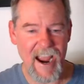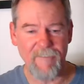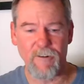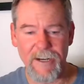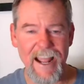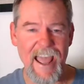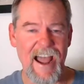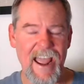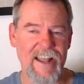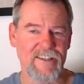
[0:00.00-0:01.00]
Every day
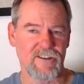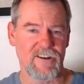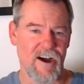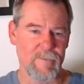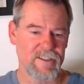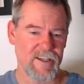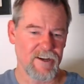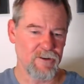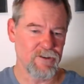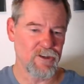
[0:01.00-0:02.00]
I answer comments on
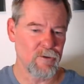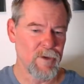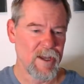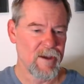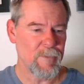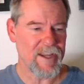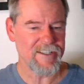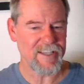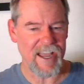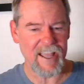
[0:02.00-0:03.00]
YouTube
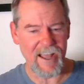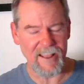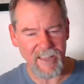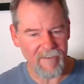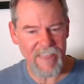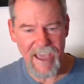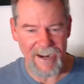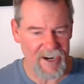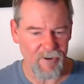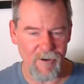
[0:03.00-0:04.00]
because I love that
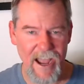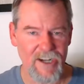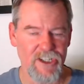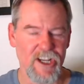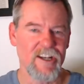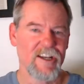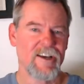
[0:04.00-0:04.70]
interaction,